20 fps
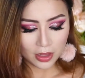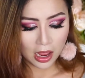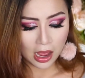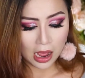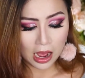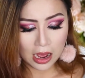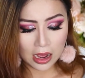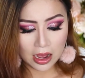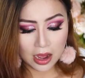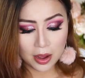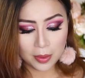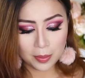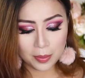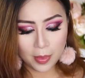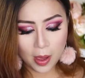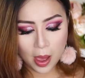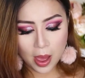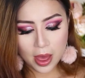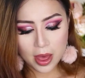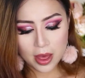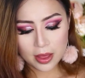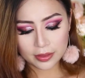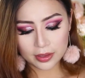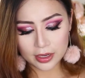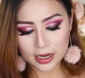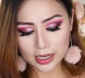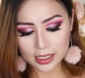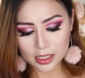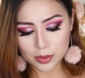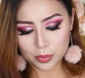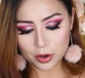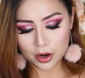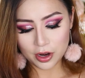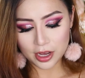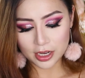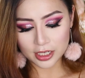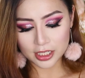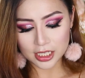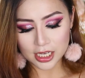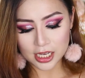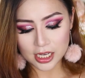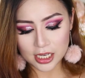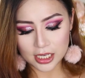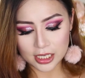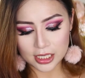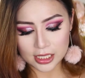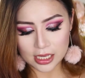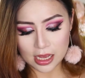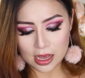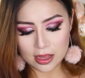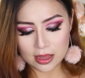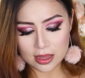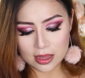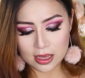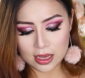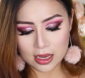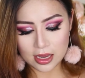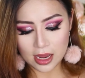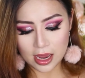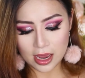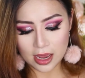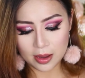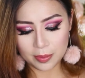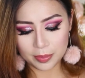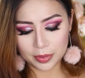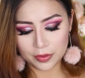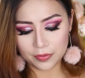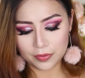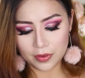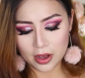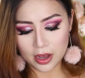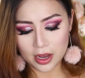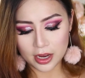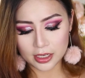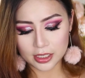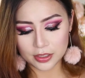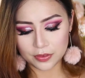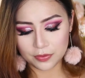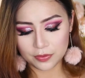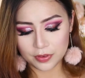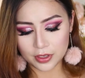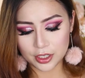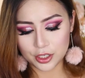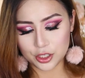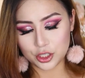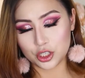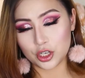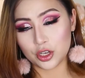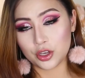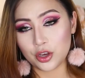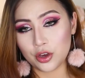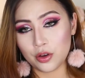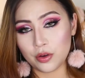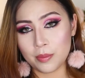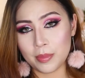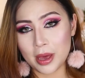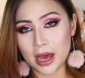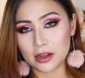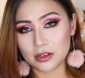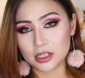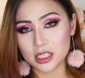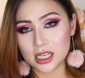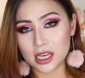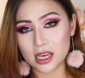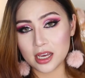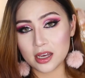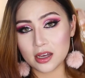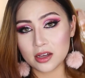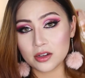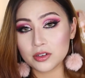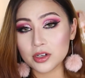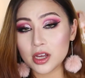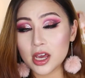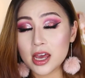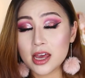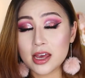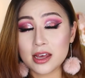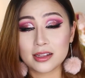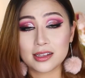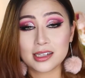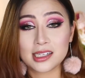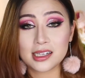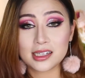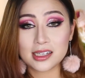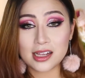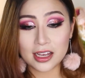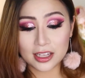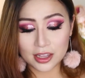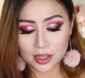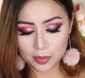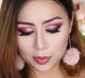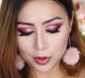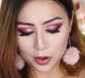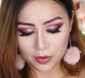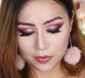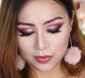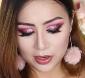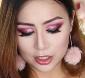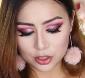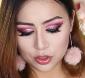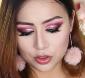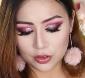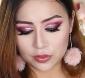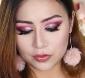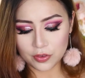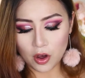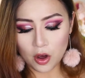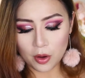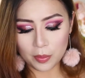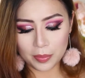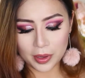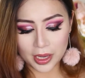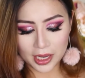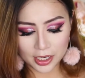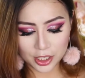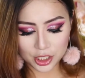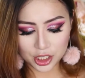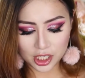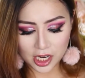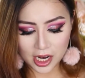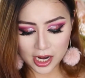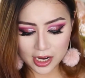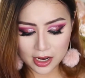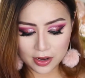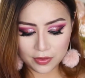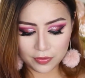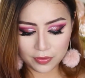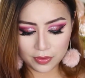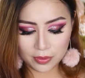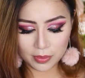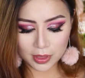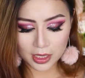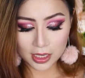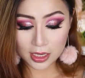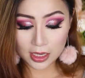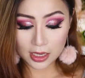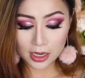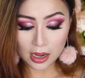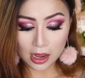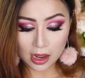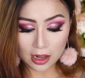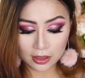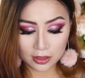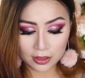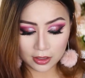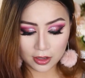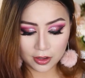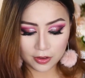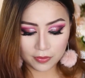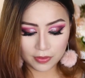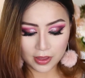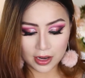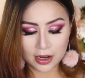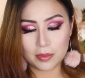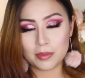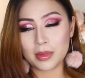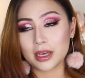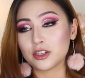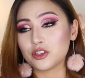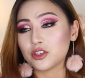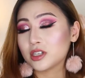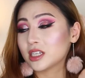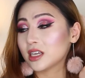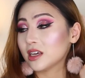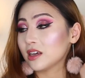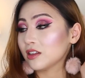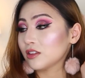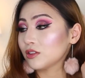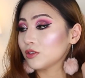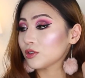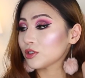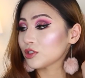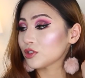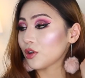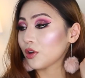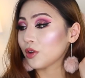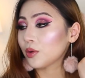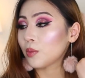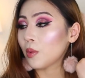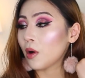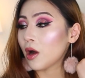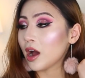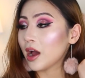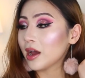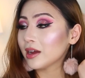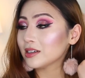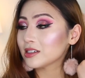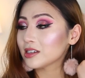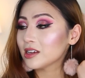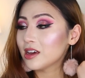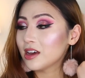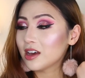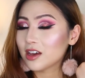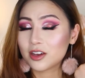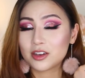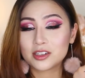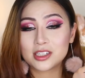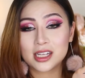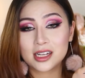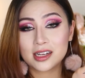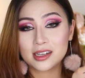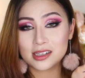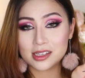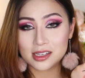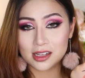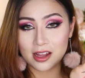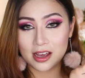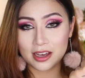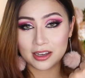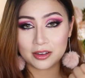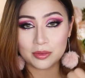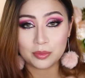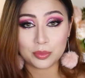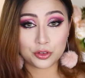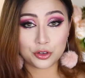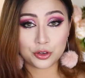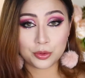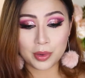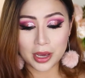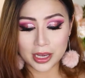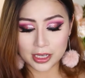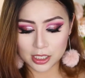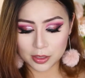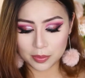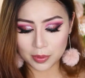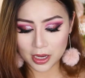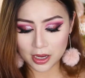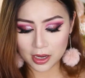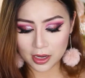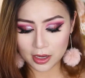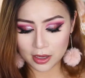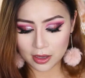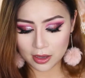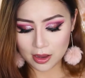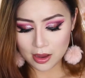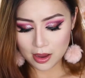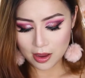The next product is the Amplified Finish Go About Town. This is like the perfect sort of hot pink shade for me. I love that it makes your teeth look so white because it is like a blue based pink.